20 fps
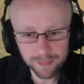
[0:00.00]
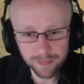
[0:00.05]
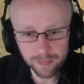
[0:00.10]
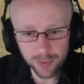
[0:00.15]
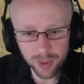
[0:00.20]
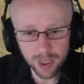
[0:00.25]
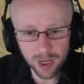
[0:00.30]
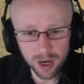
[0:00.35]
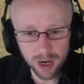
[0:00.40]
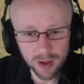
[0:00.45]

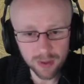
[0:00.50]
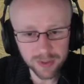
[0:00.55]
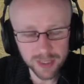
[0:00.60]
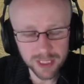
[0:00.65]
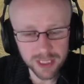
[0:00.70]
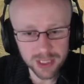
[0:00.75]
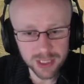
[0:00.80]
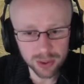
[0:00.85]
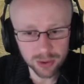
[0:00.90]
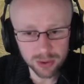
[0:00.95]
we got the
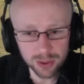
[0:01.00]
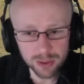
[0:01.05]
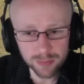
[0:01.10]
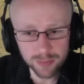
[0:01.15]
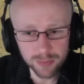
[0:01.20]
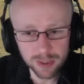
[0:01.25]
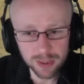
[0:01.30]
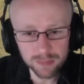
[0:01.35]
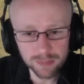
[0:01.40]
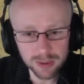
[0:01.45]

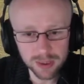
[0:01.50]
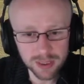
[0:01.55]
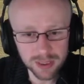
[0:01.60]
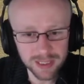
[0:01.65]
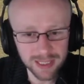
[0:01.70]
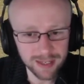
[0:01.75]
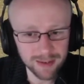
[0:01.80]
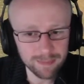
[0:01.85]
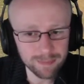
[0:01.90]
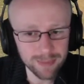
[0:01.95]
swordsmen plus
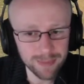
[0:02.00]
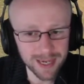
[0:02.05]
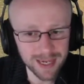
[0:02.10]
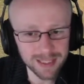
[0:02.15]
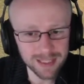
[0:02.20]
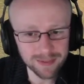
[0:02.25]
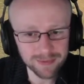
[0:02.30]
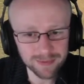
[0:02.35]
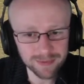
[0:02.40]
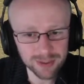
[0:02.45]
the
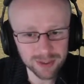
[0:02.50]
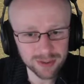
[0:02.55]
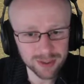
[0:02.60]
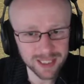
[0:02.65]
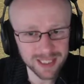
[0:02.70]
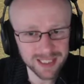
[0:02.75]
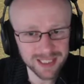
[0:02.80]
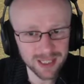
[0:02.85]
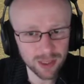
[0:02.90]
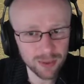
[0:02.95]
impact infantry.
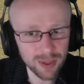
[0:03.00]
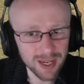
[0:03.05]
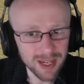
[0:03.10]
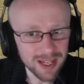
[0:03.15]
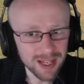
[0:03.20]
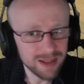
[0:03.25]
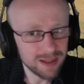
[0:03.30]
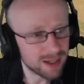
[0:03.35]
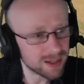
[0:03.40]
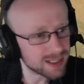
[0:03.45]
So
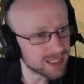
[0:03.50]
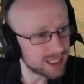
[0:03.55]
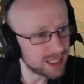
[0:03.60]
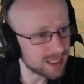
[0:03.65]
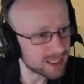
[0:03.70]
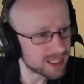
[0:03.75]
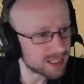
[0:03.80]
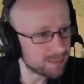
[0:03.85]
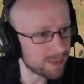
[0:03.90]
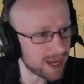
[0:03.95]
I'd say the
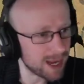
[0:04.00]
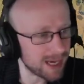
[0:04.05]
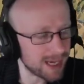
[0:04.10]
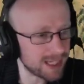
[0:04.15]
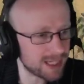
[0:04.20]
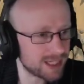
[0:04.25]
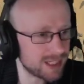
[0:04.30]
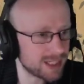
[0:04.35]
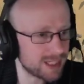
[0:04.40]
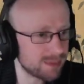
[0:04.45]

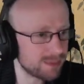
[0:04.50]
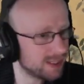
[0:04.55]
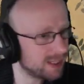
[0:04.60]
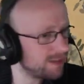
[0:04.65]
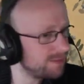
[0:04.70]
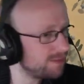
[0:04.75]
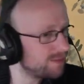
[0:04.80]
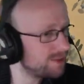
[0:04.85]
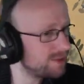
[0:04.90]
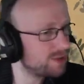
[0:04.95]
Spanish with the
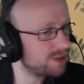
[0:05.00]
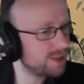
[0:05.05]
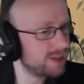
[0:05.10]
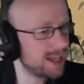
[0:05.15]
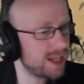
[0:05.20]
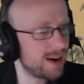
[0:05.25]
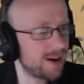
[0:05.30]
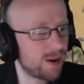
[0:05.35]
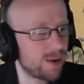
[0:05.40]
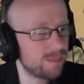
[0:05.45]
infantry
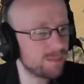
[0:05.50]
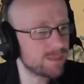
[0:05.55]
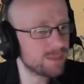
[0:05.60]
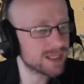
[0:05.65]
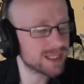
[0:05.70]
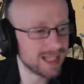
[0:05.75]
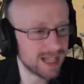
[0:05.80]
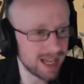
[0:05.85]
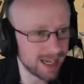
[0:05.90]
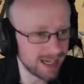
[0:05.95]
there are
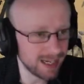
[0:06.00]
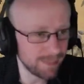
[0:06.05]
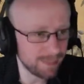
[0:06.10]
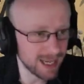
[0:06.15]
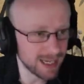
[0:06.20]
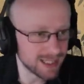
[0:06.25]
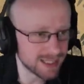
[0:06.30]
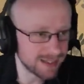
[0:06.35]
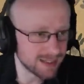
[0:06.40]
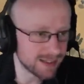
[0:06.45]
slightly
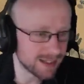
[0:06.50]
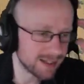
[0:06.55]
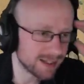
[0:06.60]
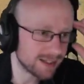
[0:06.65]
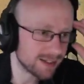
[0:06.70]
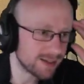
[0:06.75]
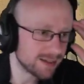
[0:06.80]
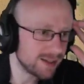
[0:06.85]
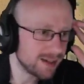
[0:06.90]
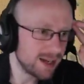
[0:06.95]
better
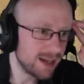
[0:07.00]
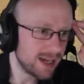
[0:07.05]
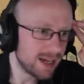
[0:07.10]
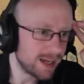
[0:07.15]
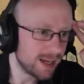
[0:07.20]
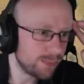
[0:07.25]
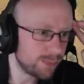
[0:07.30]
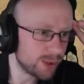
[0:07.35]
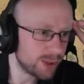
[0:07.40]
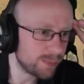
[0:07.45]
than
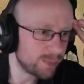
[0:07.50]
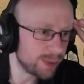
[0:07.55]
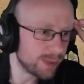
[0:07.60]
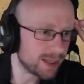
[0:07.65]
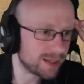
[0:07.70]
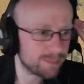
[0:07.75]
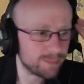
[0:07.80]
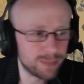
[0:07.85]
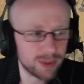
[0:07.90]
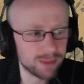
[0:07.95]
it would
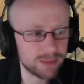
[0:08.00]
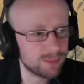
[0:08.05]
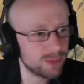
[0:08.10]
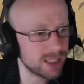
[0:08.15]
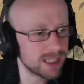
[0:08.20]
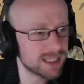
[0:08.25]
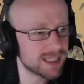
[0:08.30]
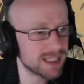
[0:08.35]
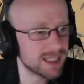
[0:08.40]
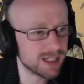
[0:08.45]
be. But
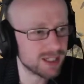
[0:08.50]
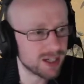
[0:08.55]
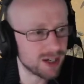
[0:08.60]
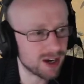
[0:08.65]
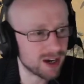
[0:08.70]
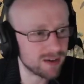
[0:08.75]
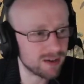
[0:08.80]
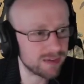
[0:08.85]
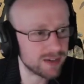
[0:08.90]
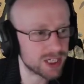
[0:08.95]
money's still on
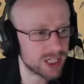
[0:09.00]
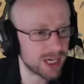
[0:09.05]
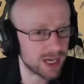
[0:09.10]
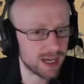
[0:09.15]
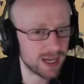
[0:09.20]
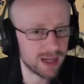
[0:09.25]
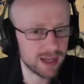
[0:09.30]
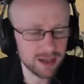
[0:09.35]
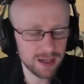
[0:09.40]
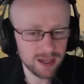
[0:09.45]
Carthage
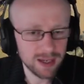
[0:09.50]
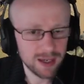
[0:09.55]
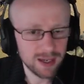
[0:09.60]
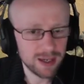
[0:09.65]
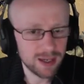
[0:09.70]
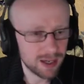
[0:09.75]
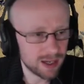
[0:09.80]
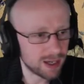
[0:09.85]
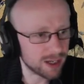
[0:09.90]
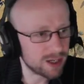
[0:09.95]
here.
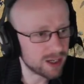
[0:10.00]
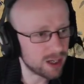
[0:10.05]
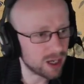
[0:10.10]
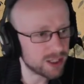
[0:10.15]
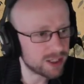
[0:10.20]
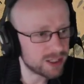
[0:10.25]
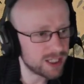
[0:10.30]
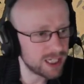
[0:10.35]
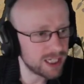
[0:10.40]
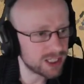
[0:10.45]
A
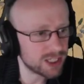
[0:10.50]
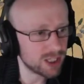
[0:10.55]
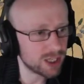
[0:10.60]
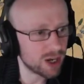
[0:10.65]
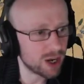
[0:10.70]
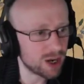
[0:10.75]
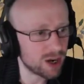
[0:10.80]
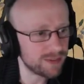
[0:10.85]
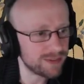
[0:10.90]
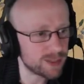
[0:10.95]
decent
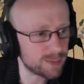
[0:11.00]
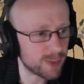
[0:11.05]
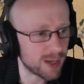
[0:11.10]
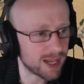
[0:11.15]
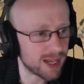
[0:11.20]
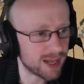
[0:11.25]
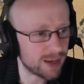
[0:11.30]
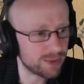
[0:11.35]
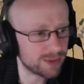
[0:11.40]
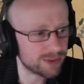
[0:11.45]
Carthage
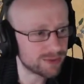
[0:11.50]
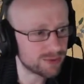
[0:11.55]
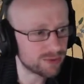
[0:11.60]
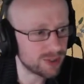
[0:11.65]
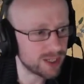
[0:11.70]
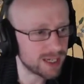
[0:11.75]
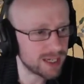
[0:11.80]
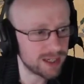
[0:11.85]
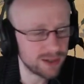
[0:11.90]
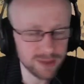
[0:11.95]
player would
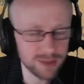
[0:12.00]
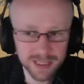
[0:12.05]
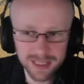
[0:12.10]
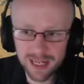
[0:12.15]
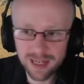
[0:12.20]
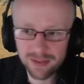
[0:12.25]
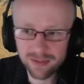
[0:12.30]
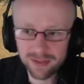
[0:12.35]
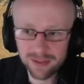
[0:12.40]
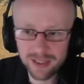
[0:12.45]
really use his
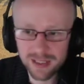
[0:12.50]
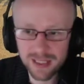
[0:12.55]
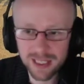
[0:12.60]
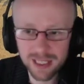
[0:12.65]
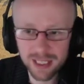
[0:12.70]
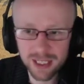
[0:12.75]
elephants in that